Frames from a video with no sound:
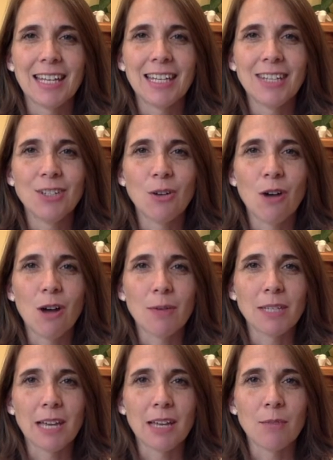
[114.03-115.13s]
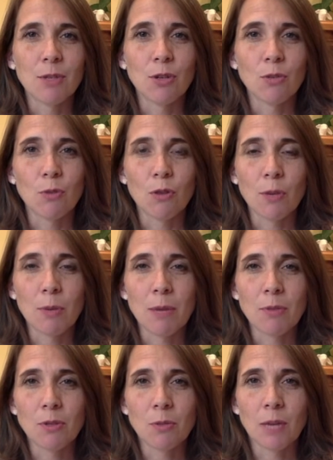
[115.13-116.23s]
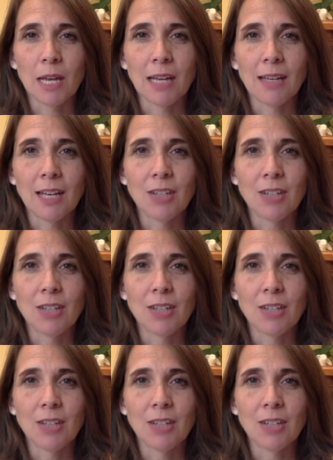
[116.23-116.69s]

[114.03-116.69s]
Kids don't always like it when you throw their papers away,